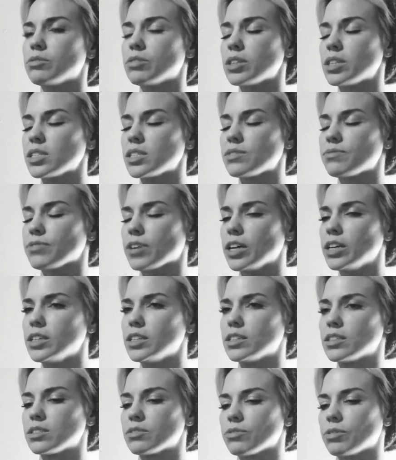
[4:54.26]
with his
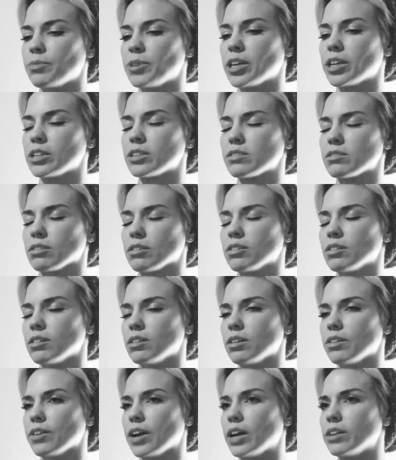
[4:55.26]
friends swimming in a
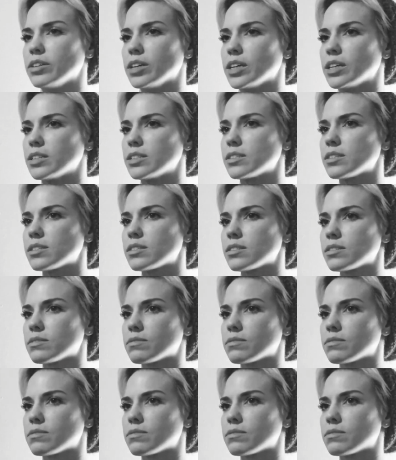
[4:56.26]
circle around us.